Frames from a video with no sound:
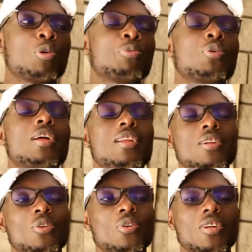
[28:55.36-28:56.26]
popularly
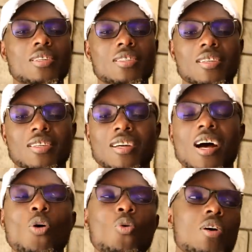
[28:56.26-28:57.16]
known as
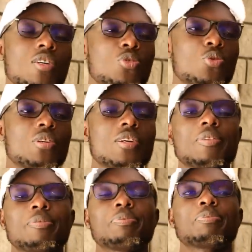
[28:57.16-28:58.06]
Auka Junior.